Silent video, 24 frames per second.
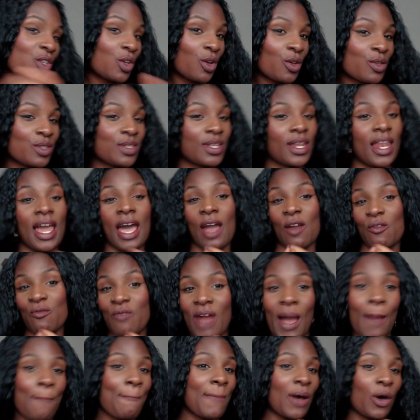Constant like
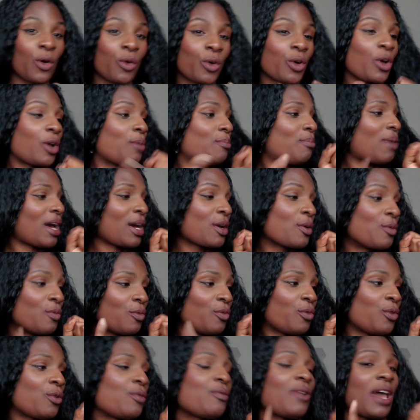rap battle going back and
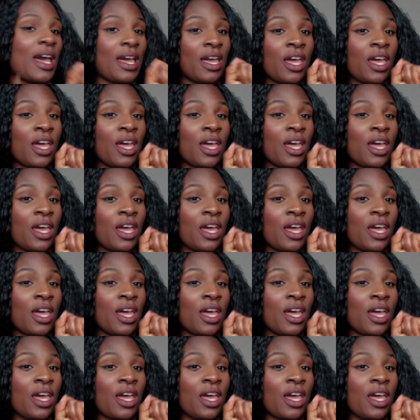forth,